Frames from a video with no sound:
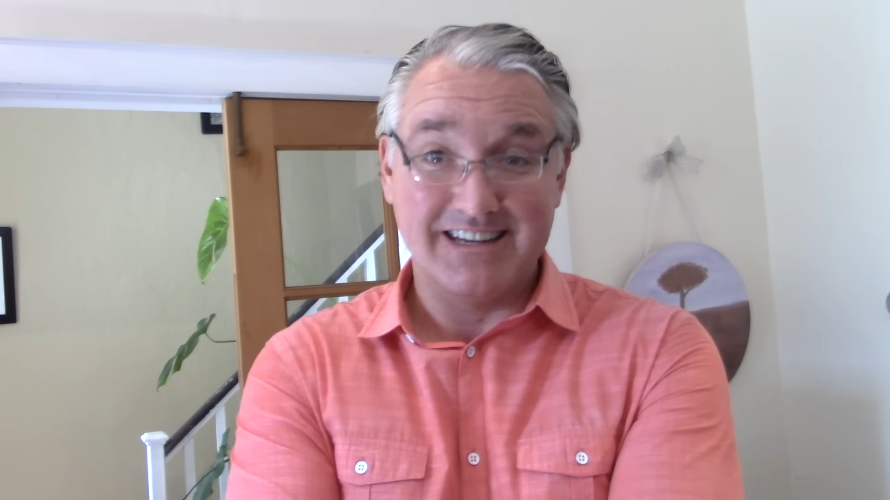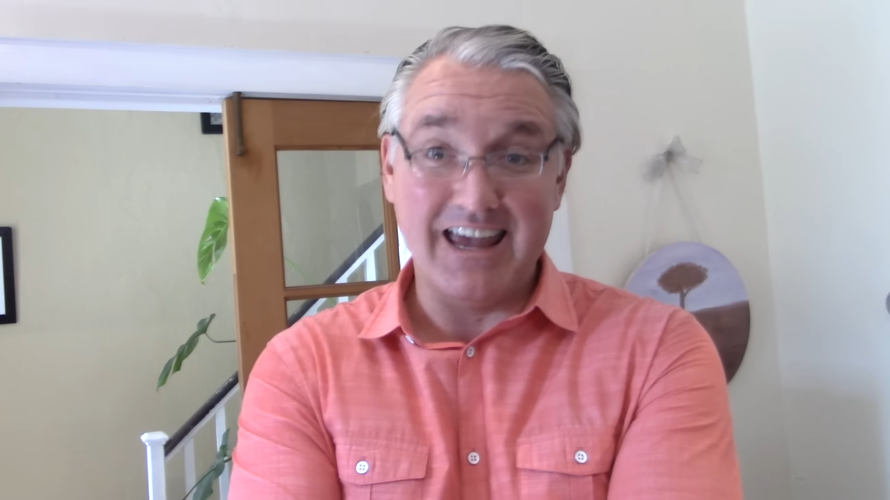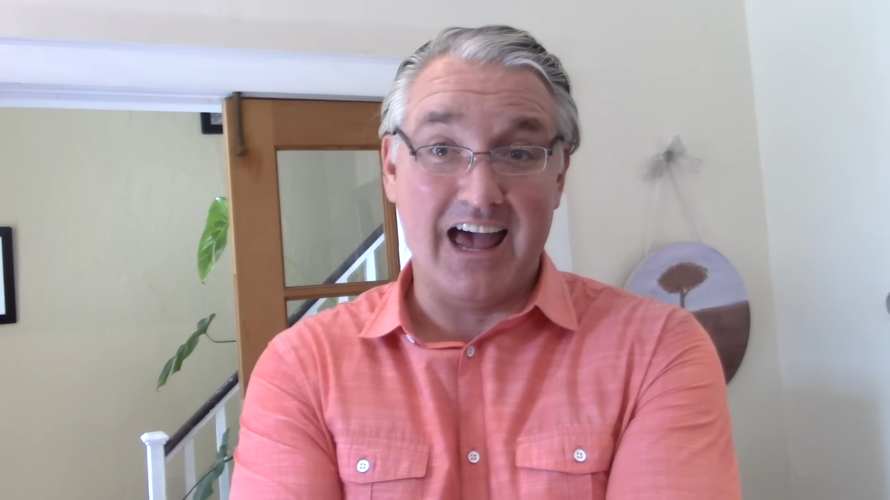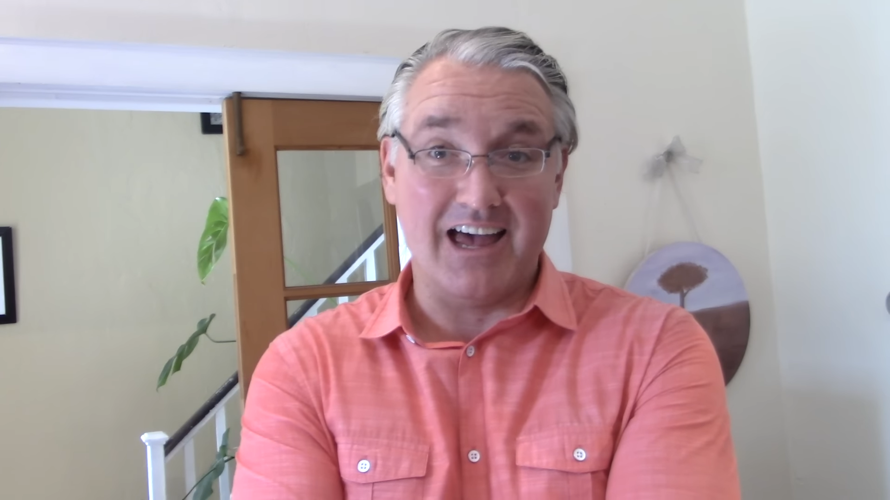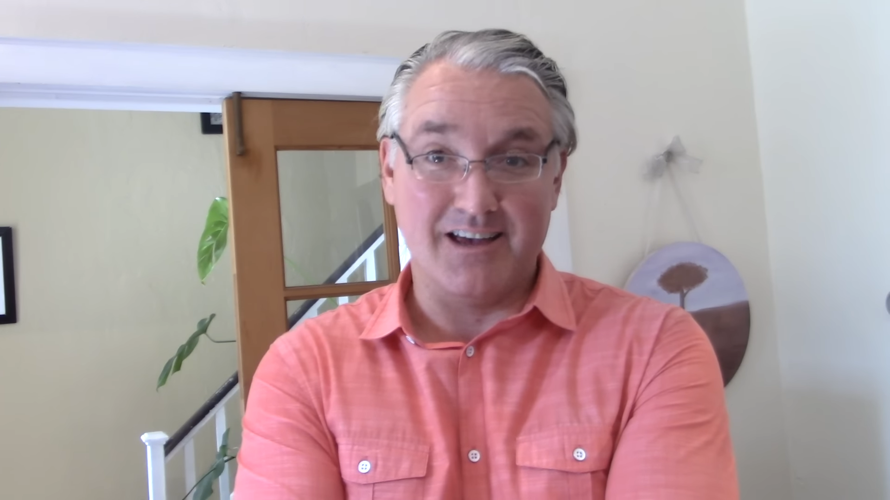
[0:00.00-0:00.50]

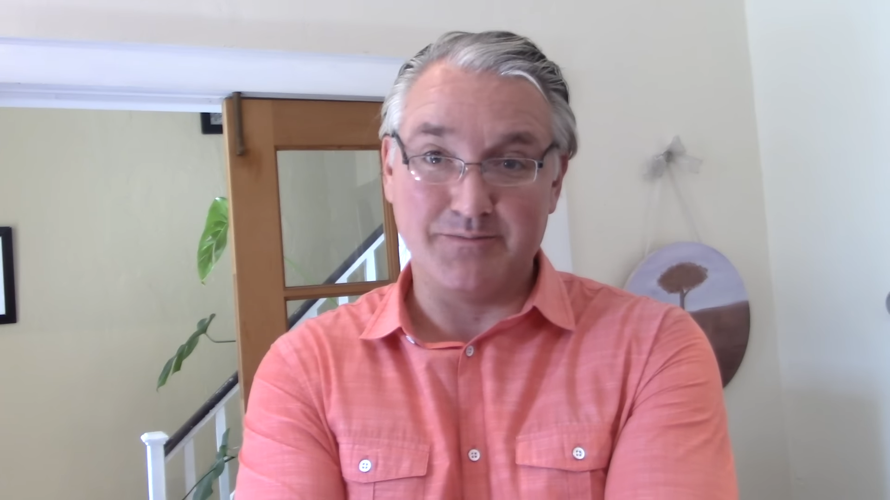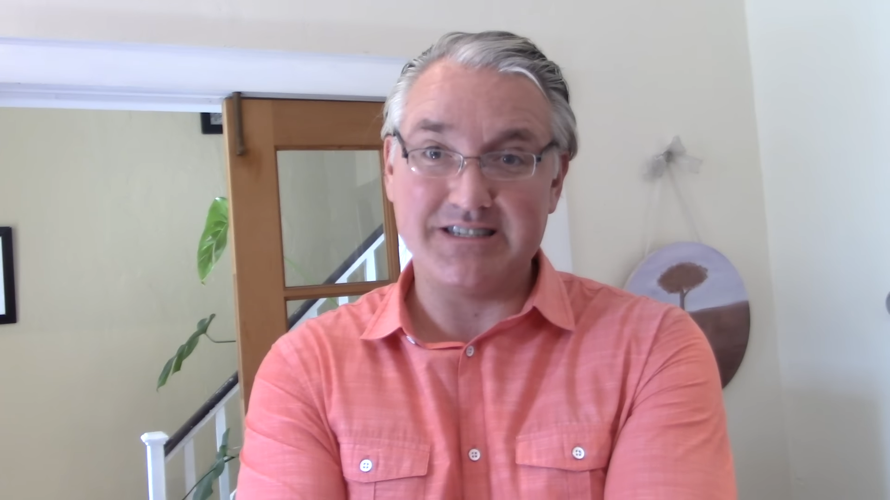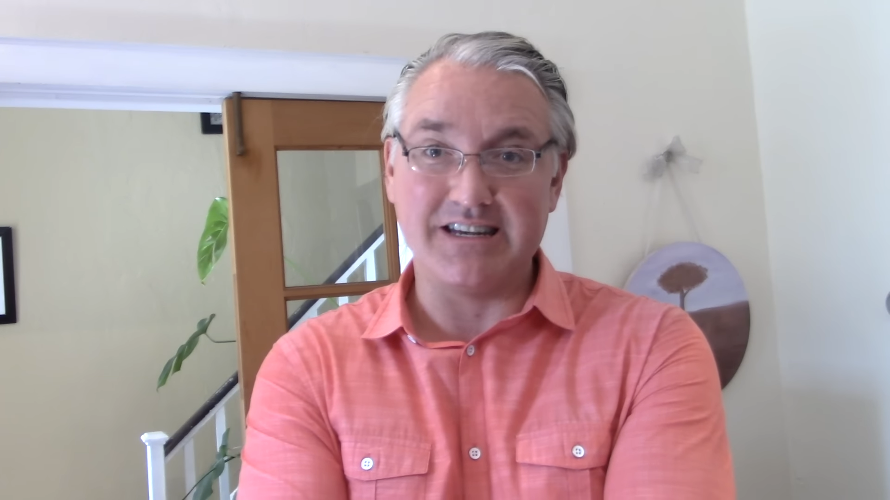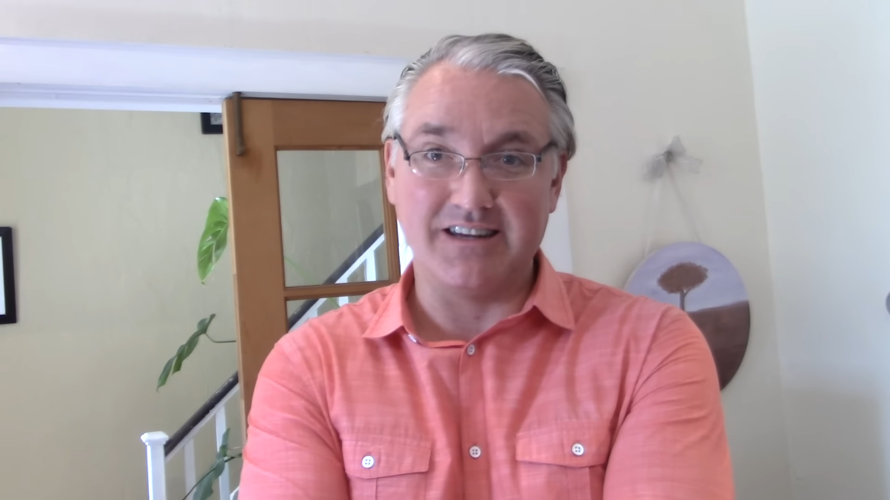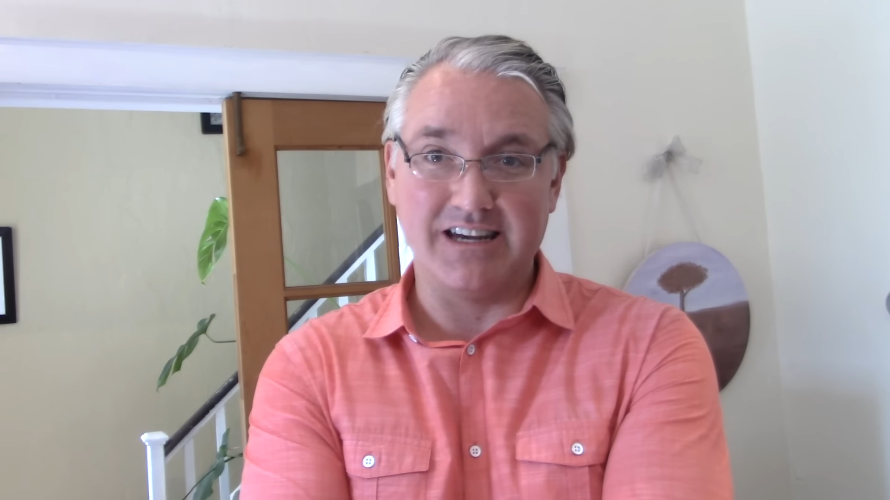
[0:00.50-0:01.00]
yeah, I'm
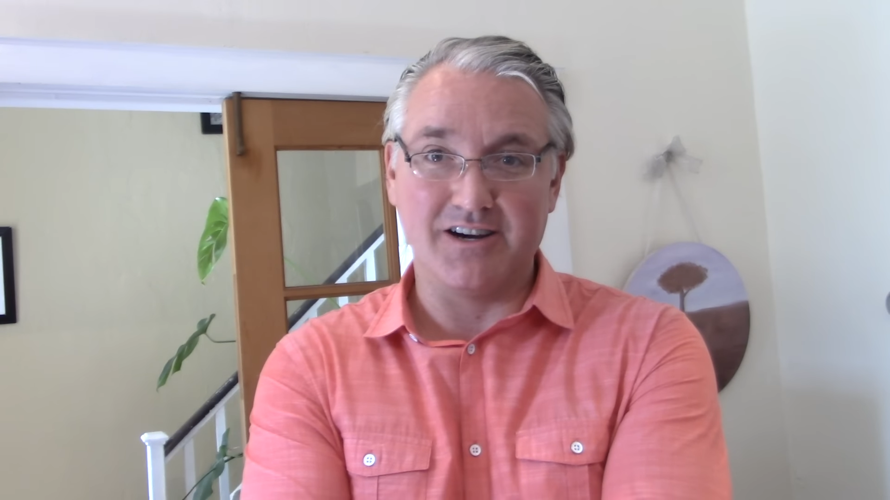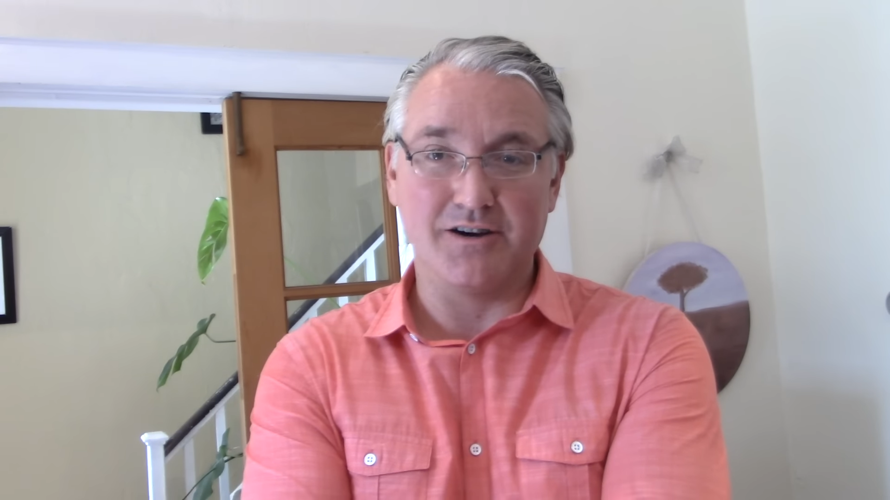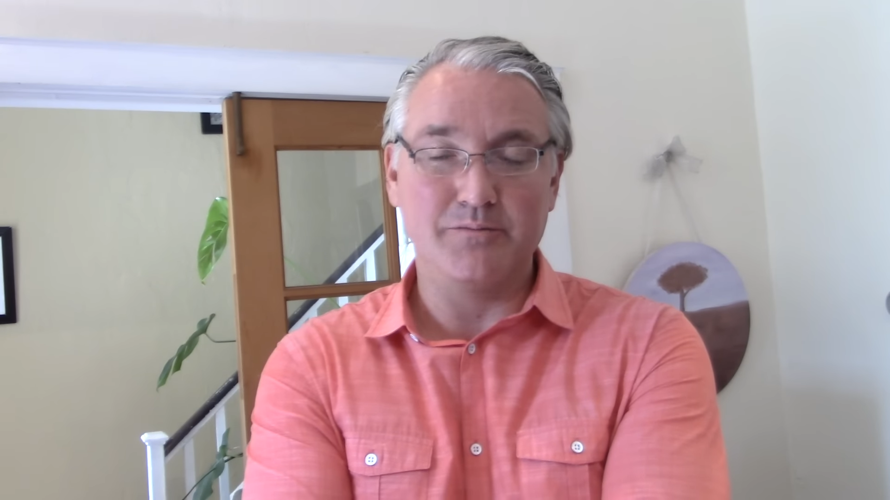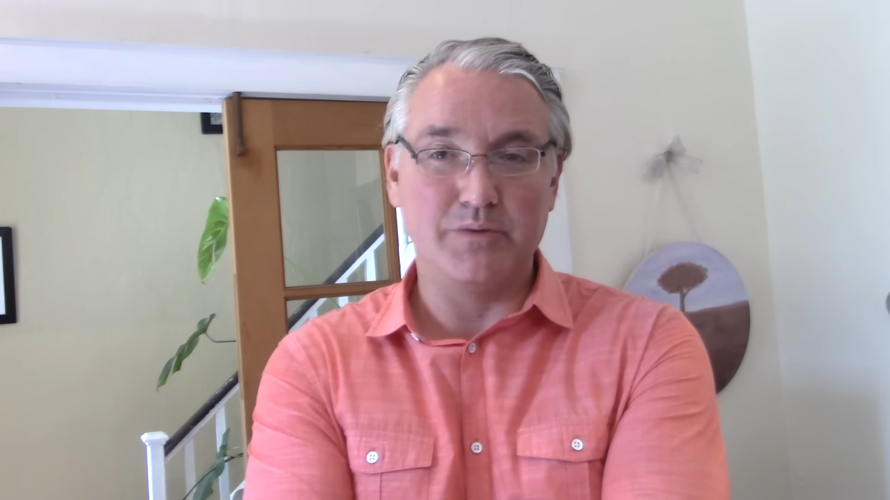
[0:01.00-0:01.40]
still here.